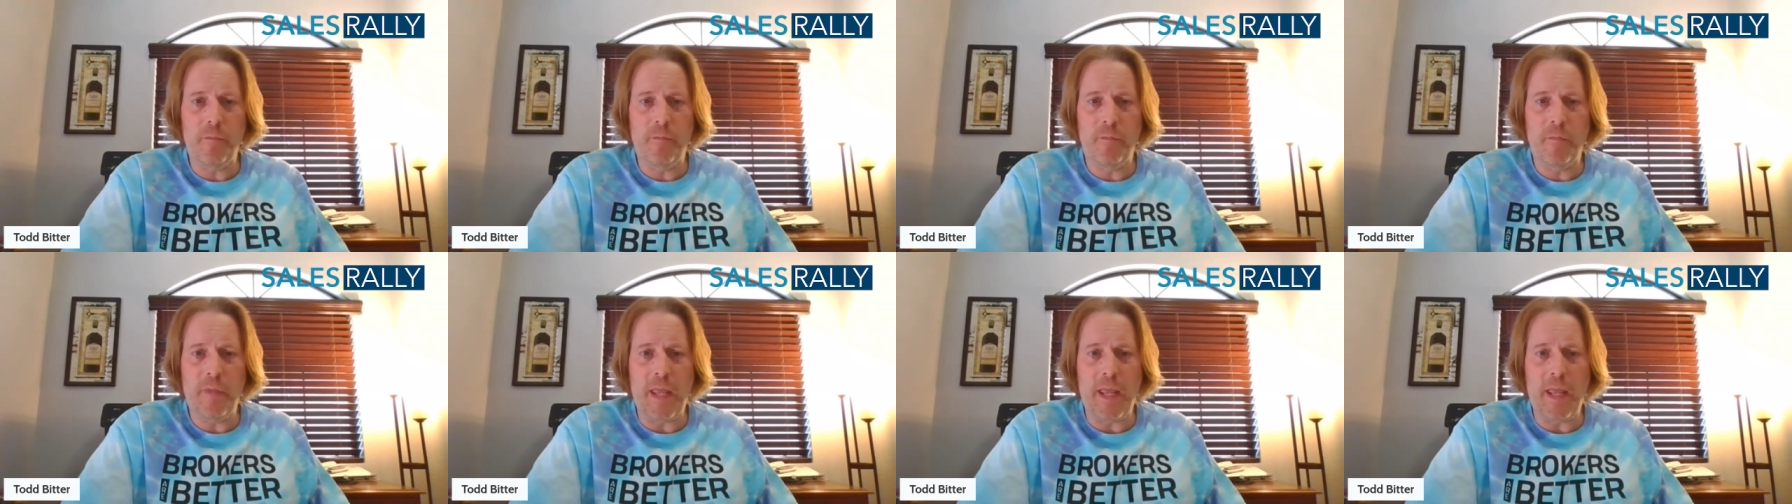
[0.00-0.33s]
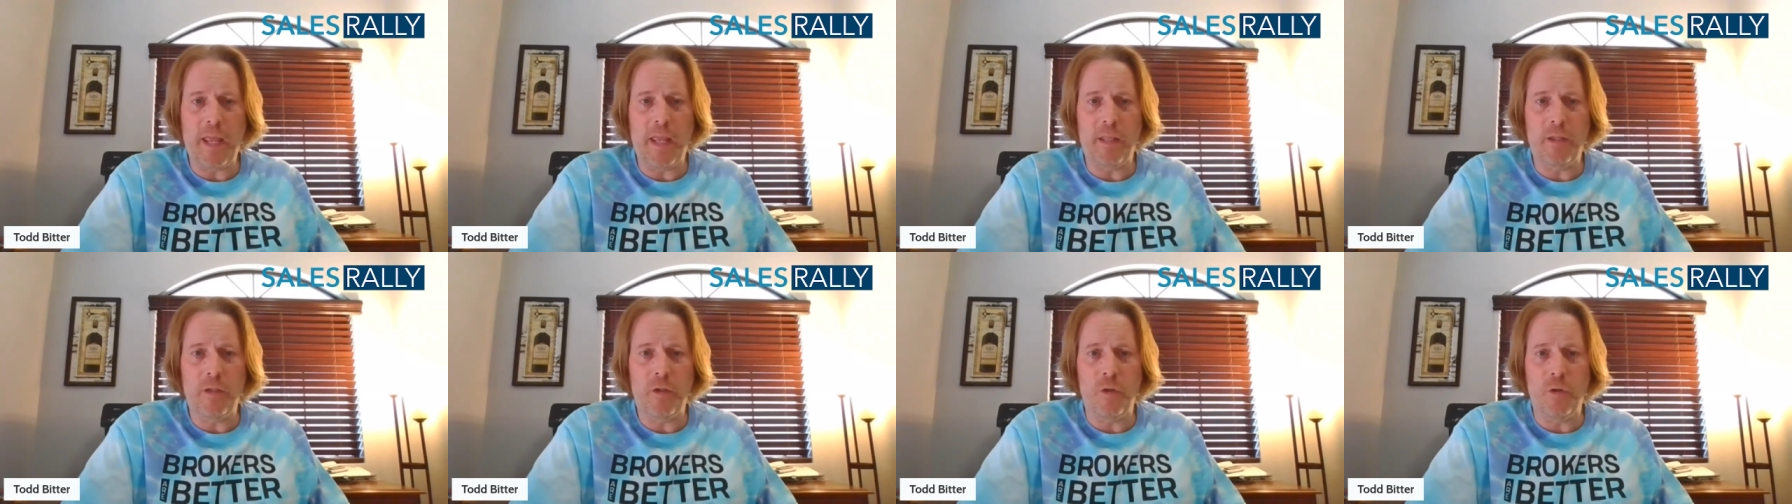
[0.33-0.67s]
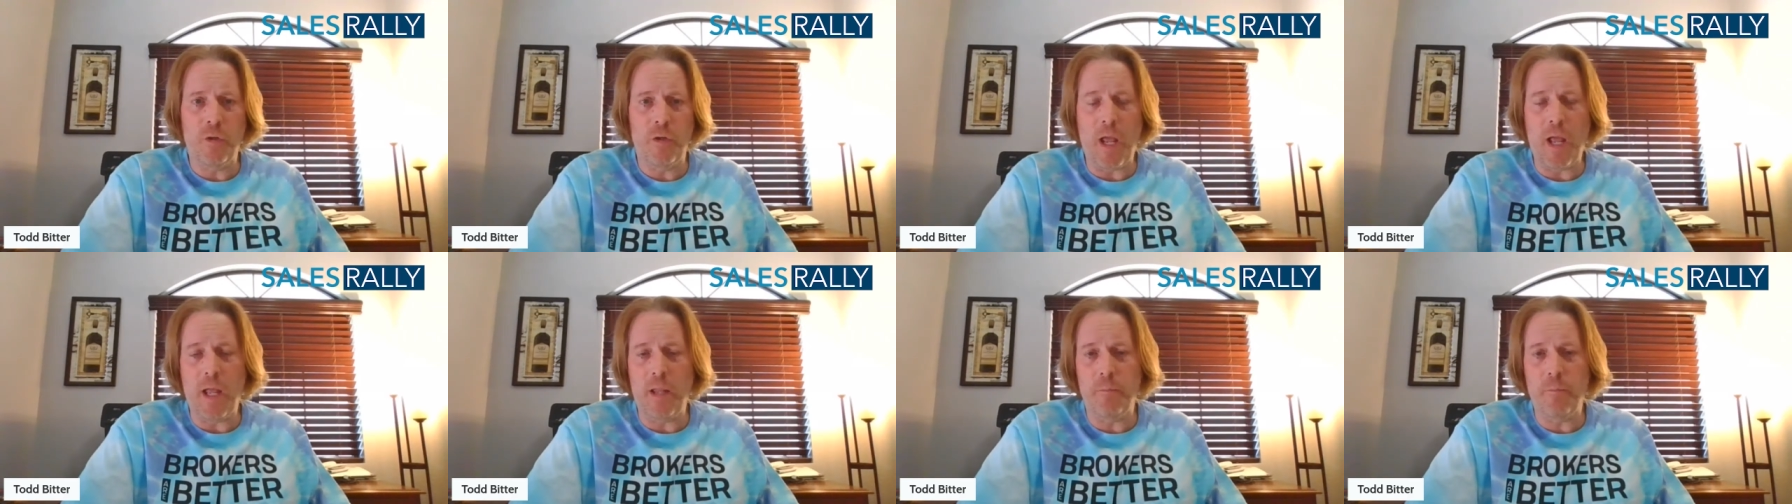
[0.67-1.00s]
that you're
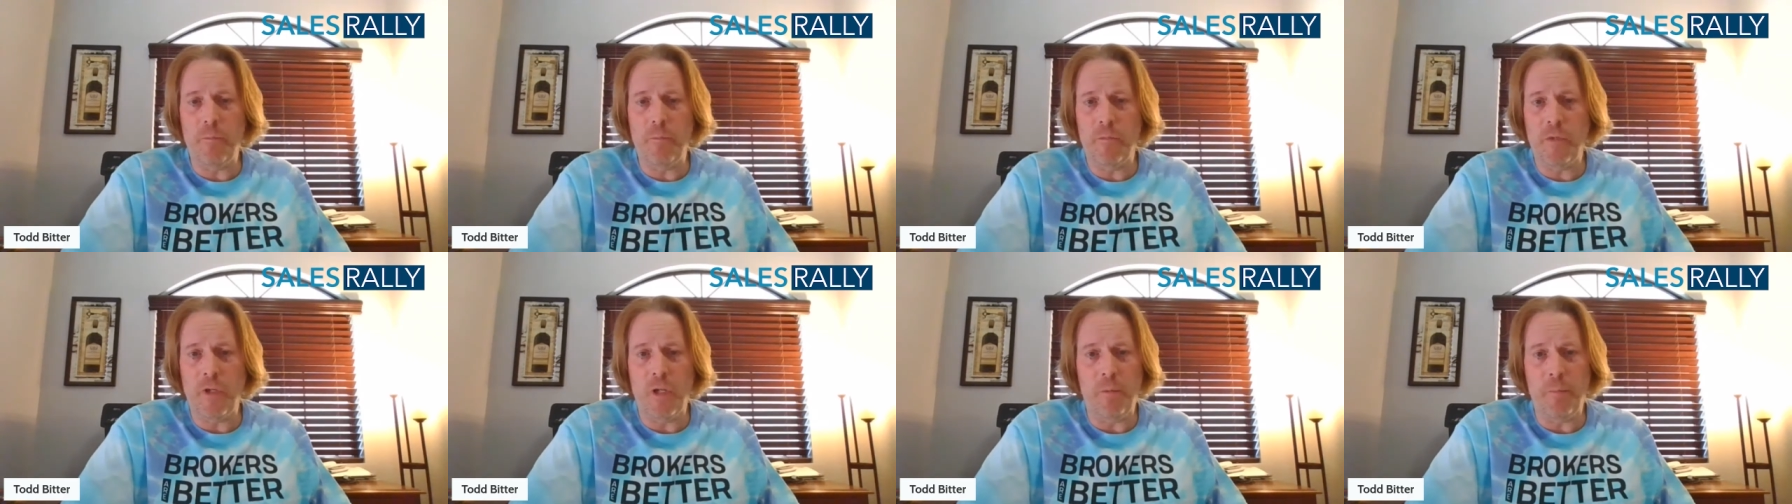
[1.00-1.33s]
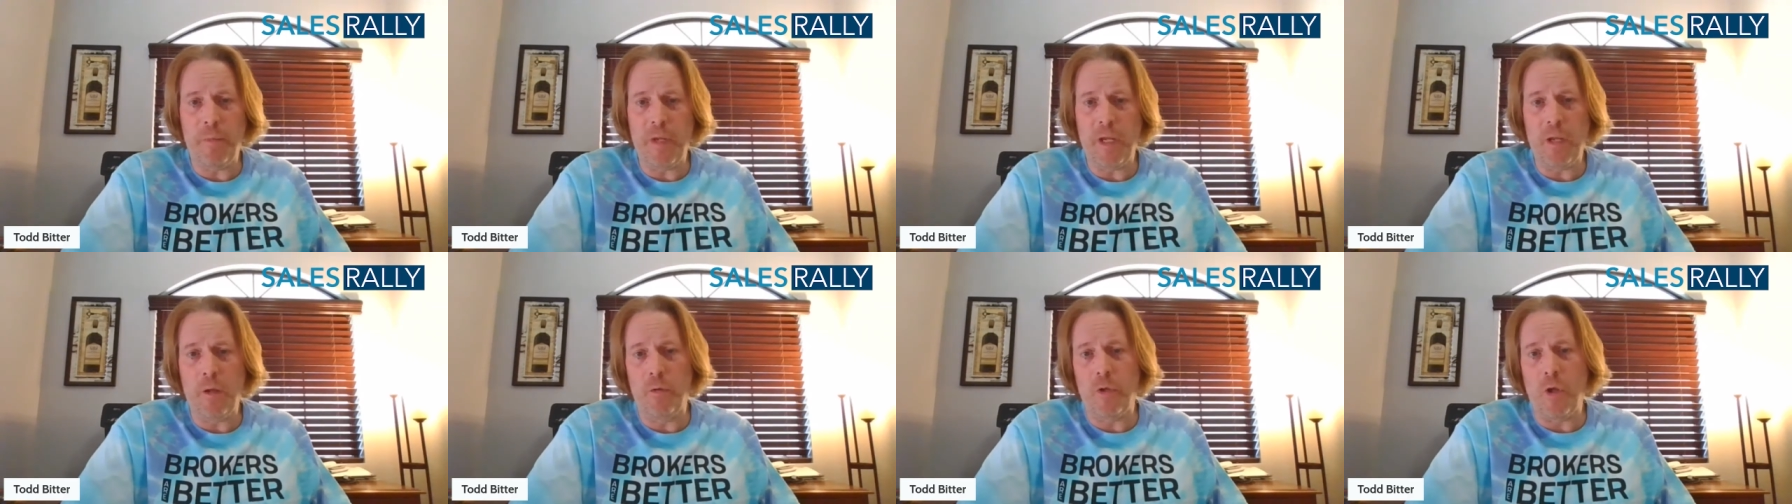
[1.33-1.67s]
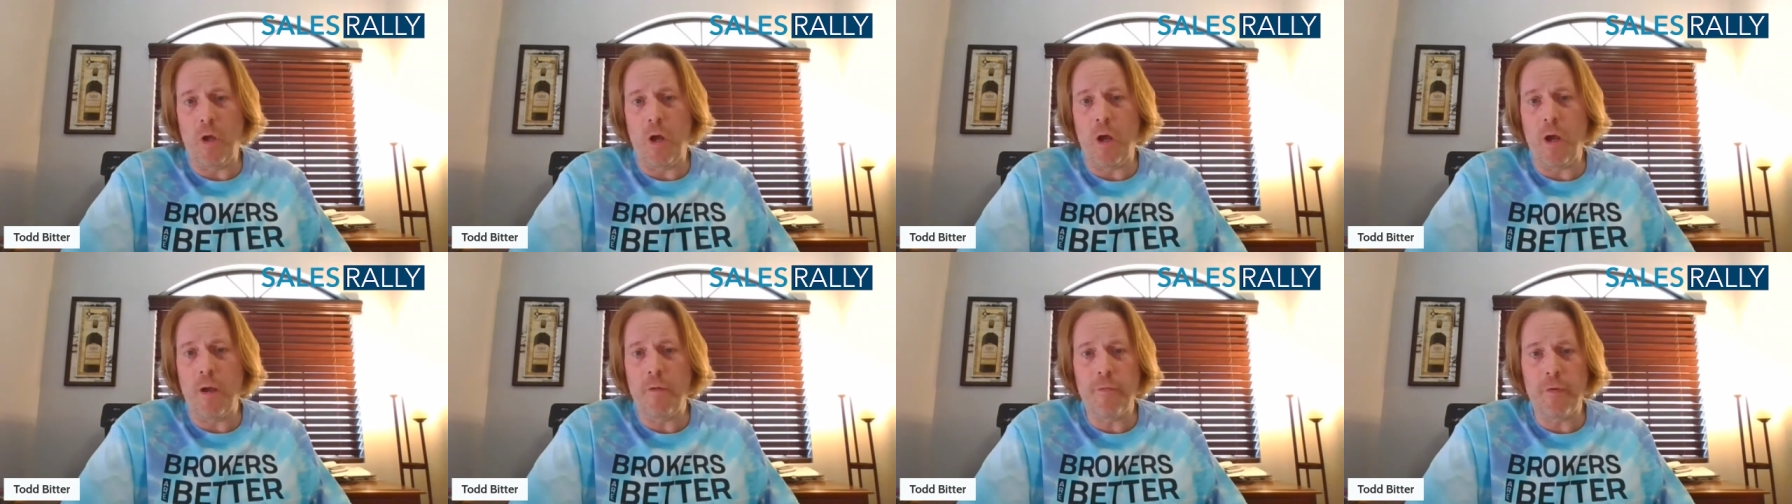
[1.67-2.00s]
not going to be able to
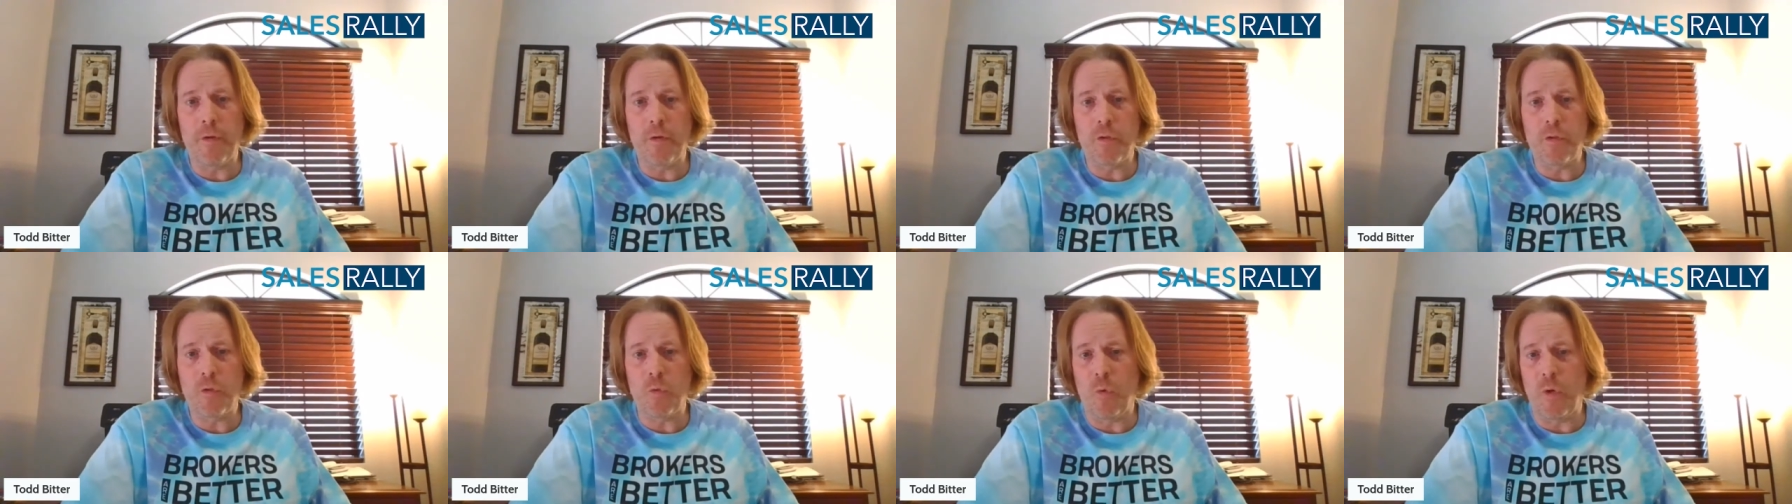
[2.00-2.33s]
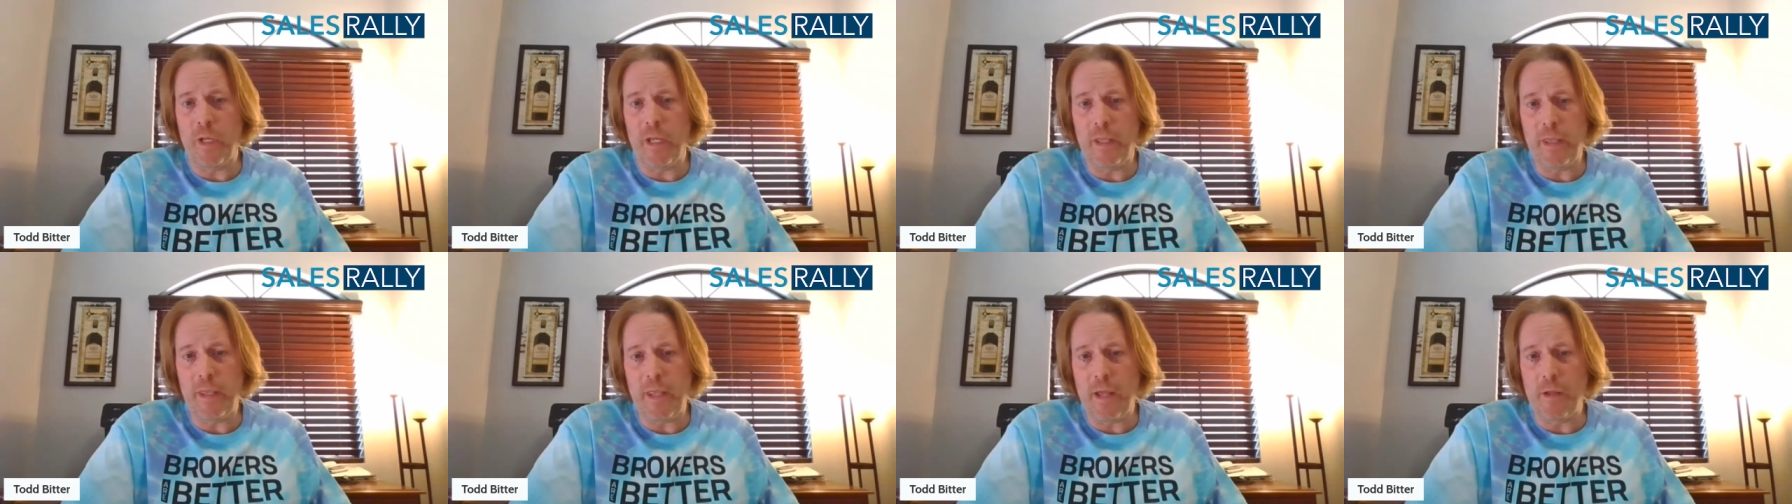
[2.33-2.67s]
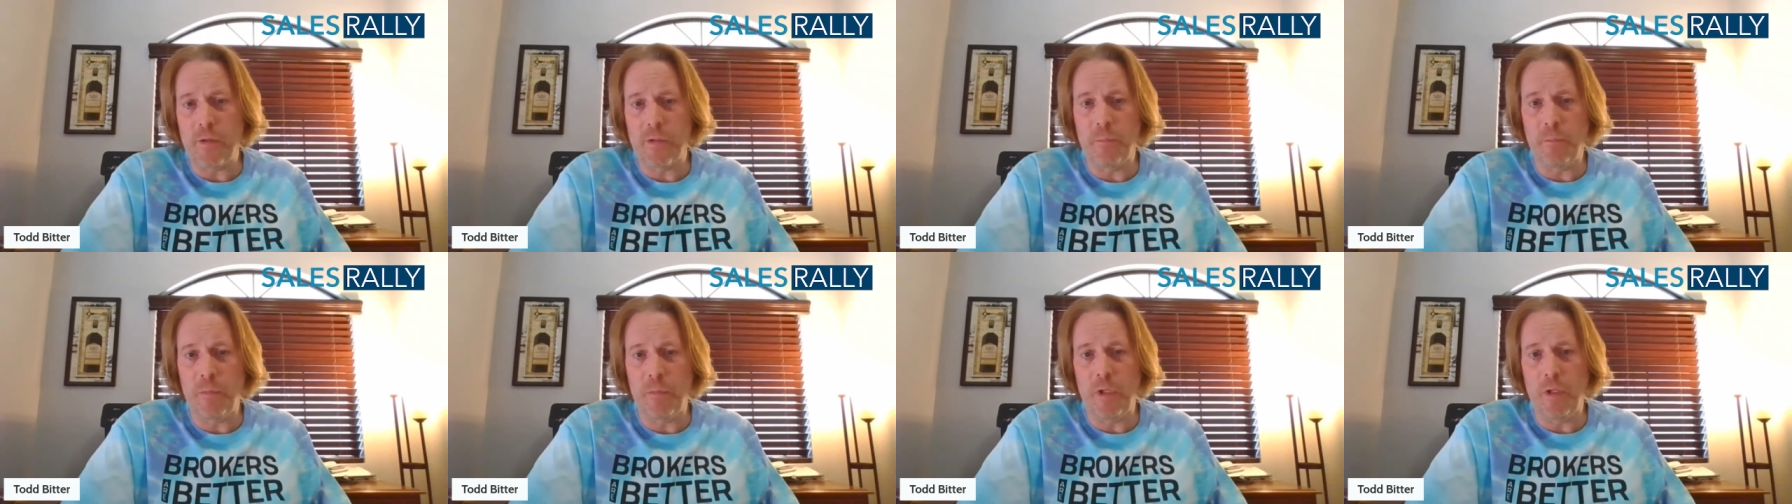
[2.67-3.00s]
offer
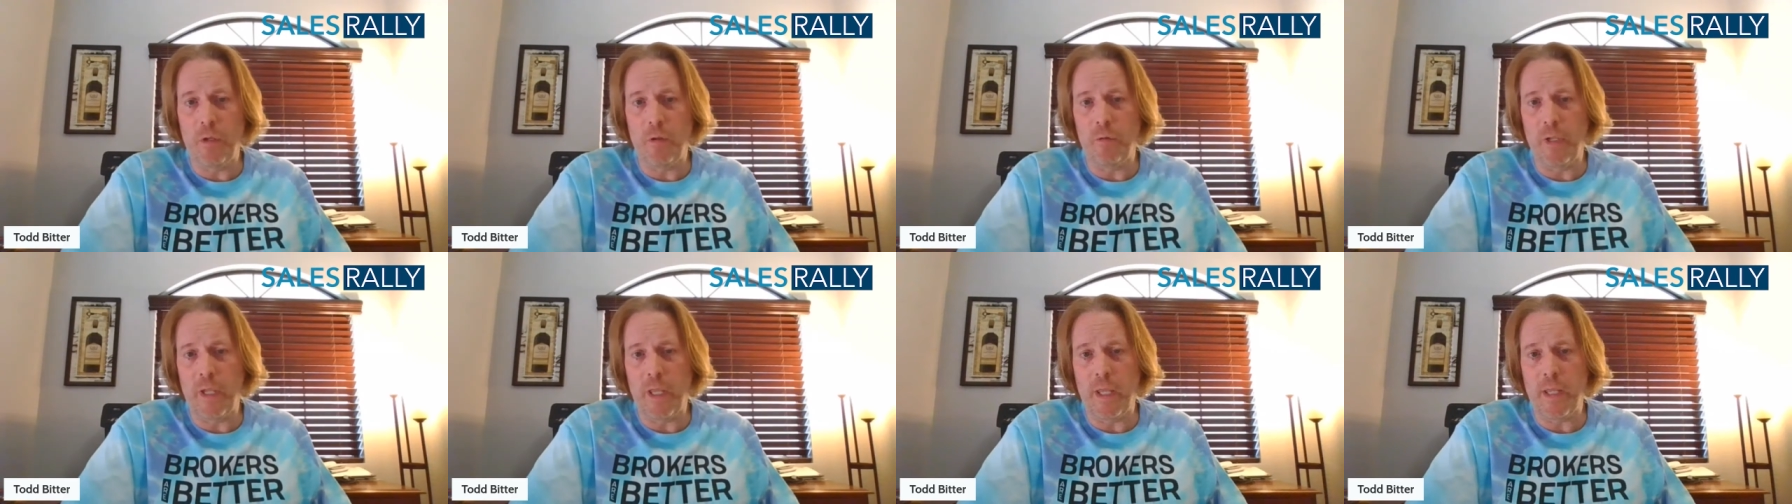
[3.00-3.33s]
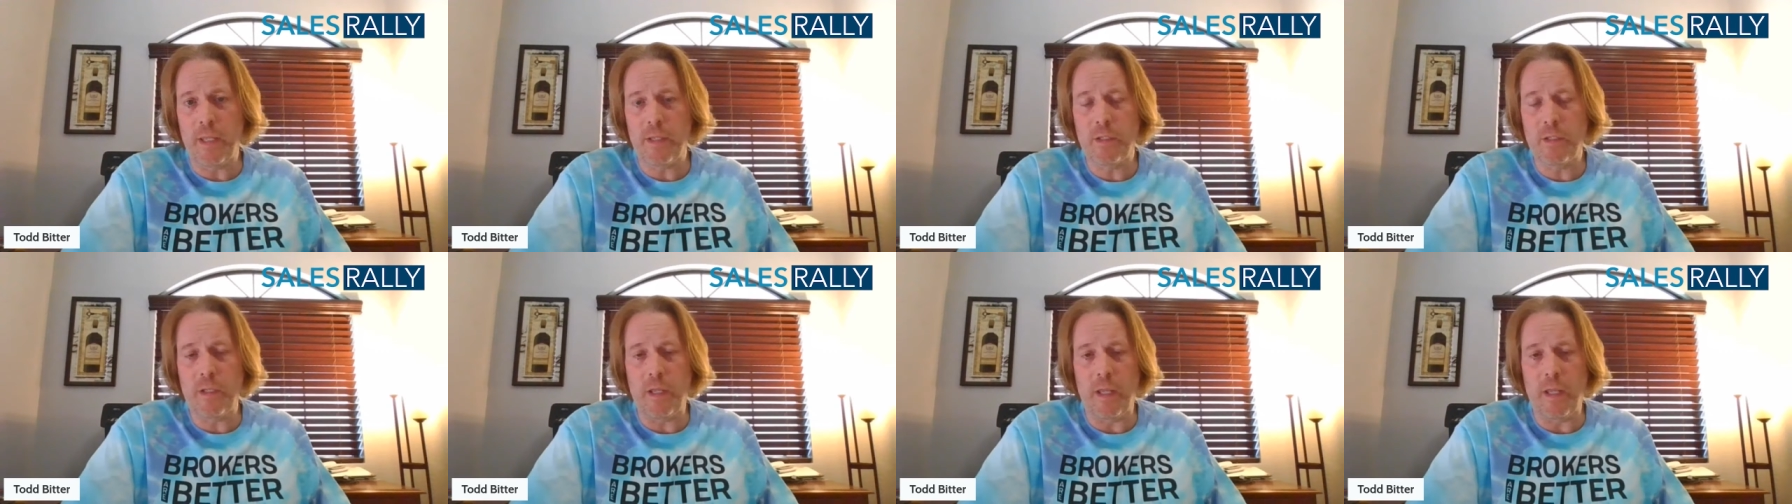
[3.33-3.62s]
20,000 below list,